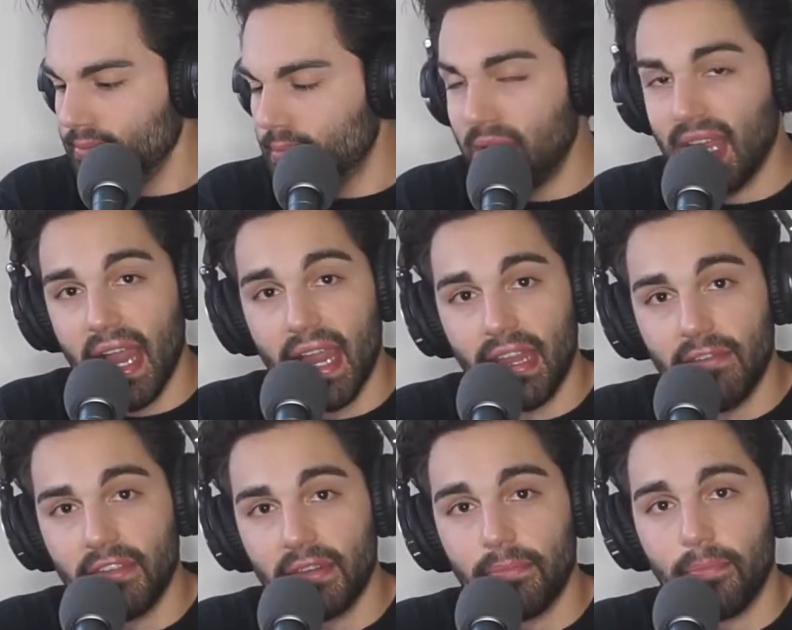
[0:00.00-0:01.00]

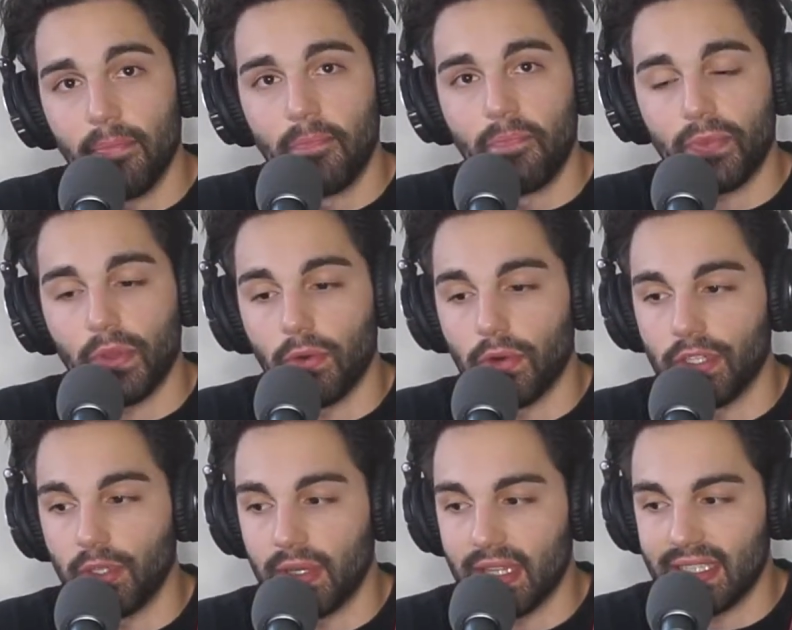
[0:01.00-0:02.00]
behaved or
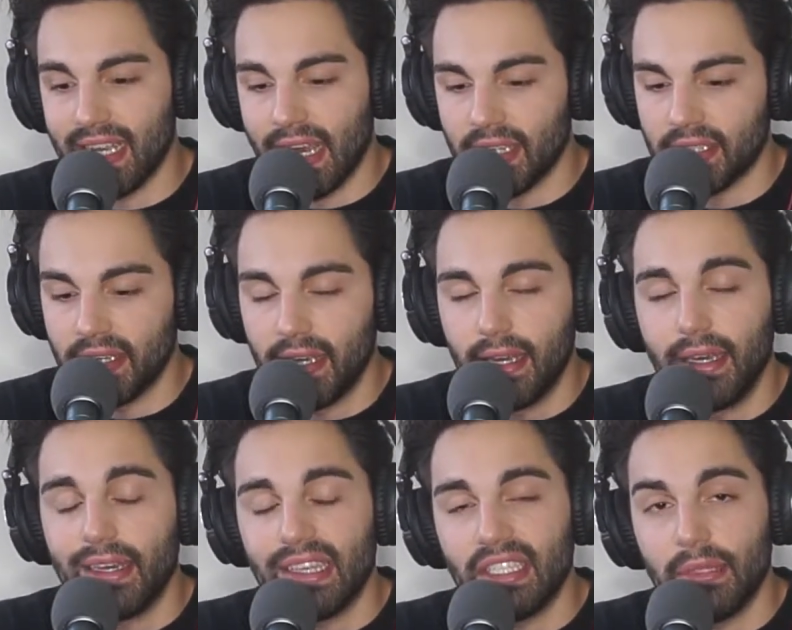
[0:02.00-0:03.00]
doing the task,
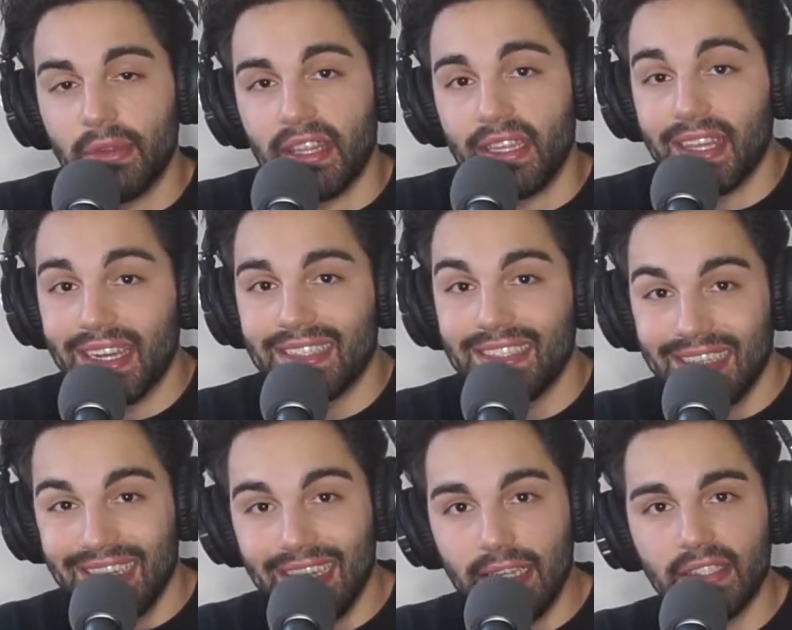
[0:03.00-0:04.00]
they seem to think that it's
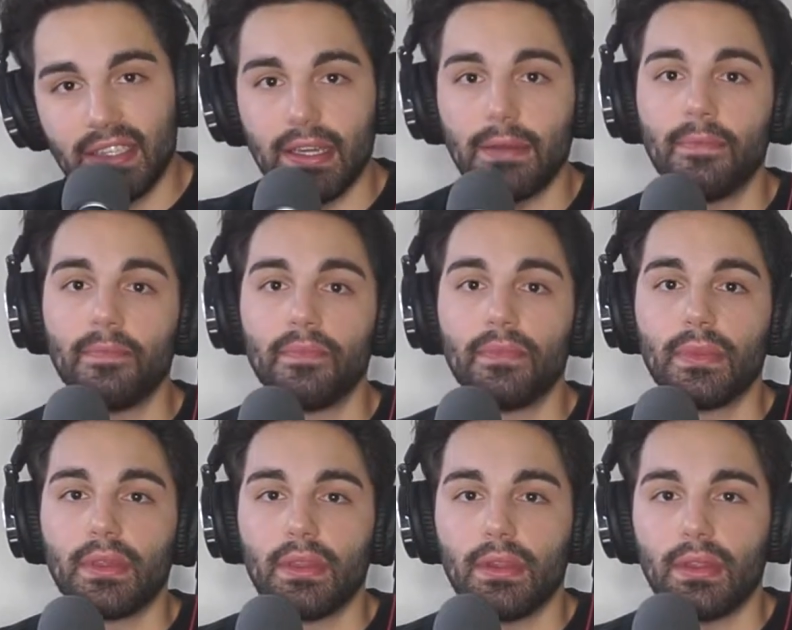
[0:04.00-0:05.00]
easy,
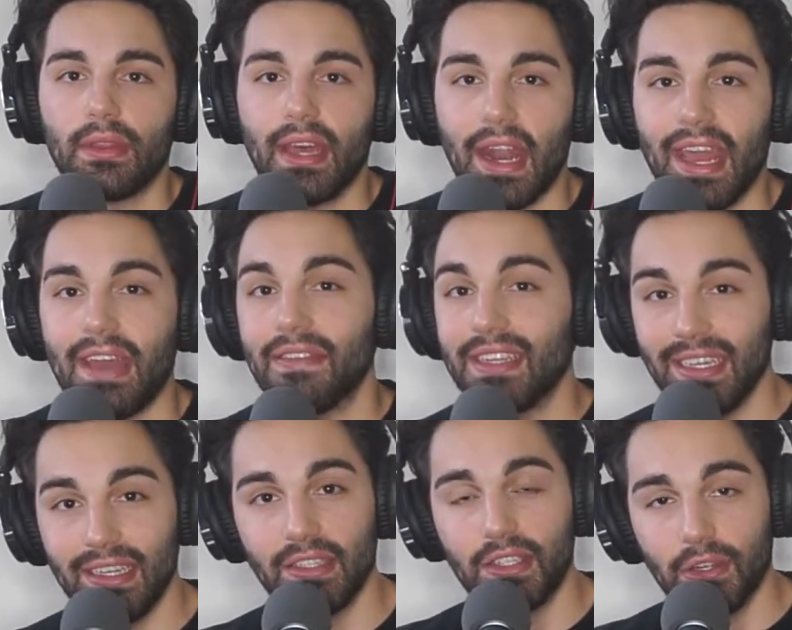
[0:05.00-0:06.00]
that I have an
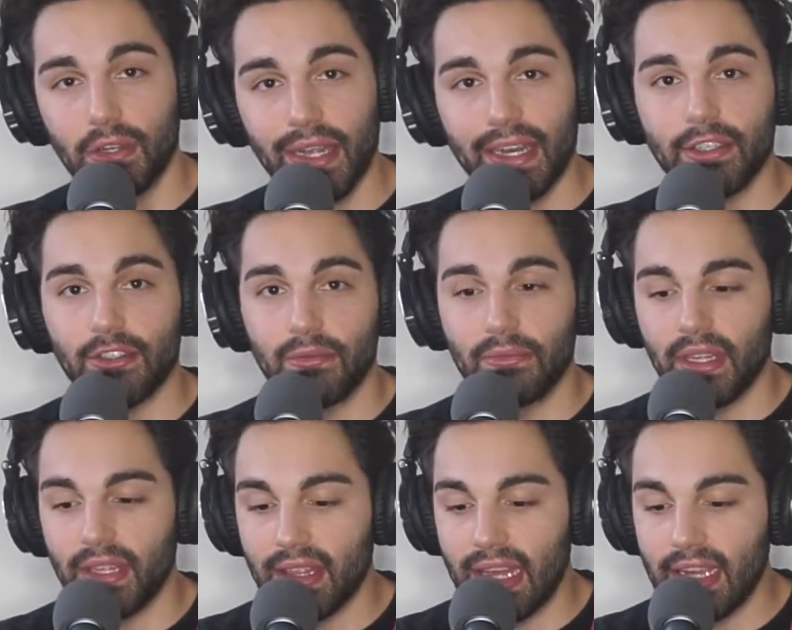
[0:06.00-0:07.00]
easier classroom
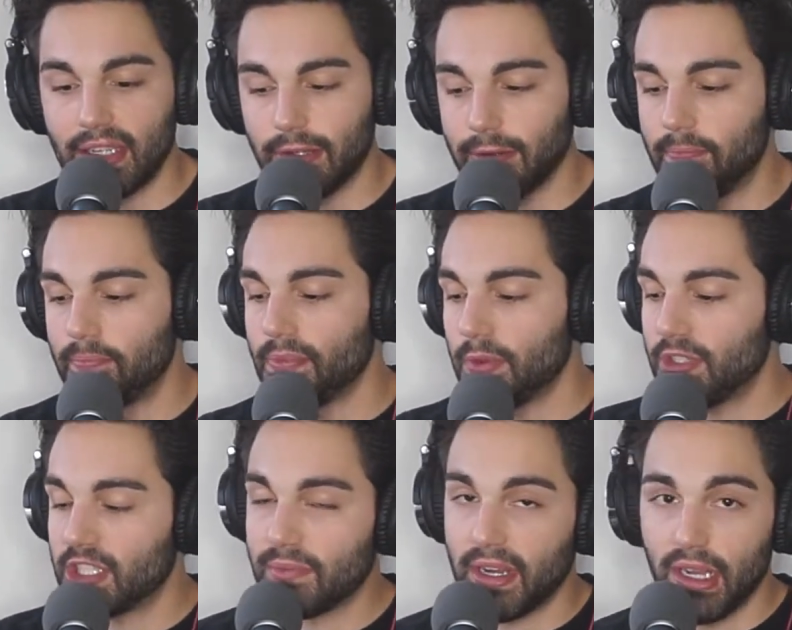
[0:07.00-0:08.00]
than they do,
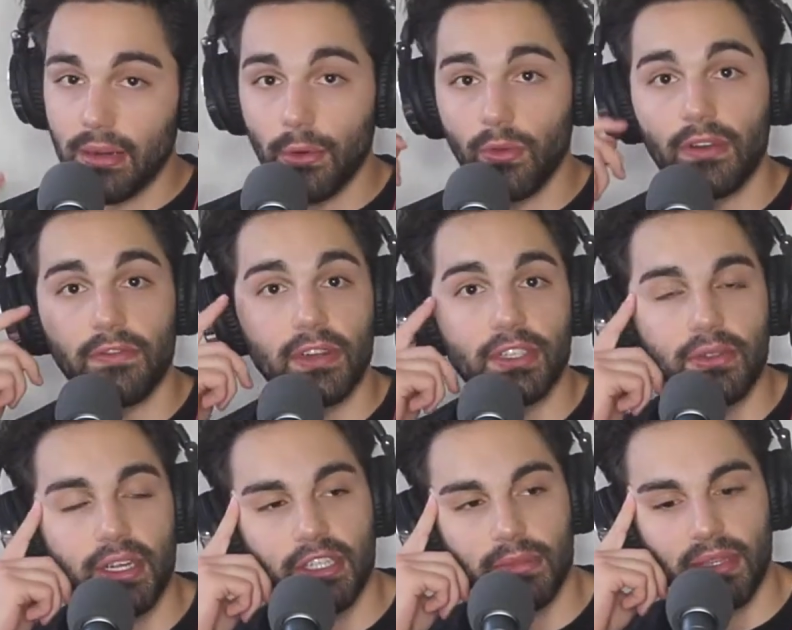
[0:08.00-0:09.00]
which is my number one
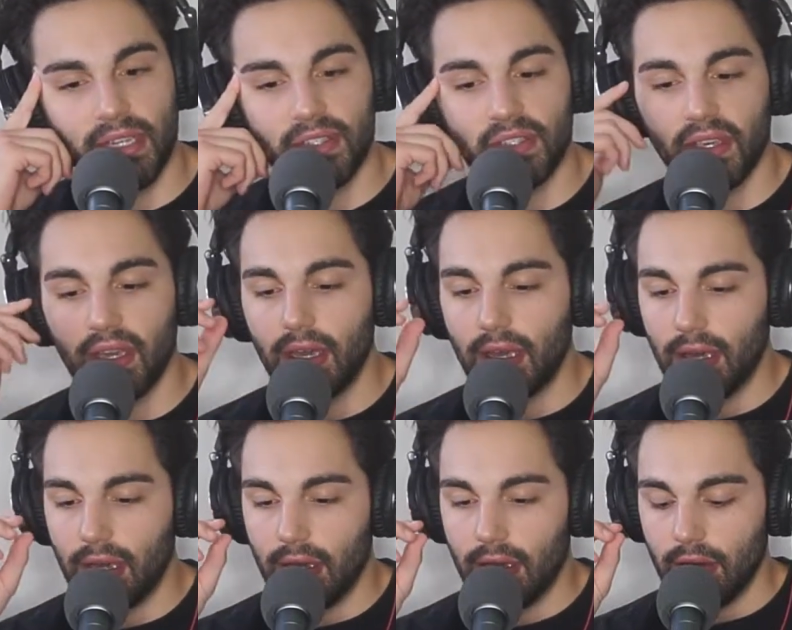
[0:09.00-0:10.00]
frustration because,
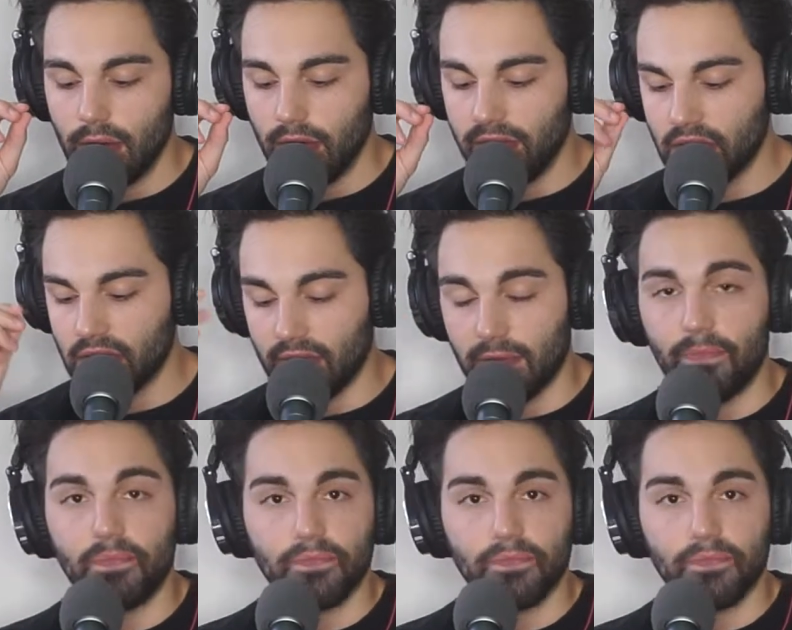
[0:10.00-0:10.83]
well, first off,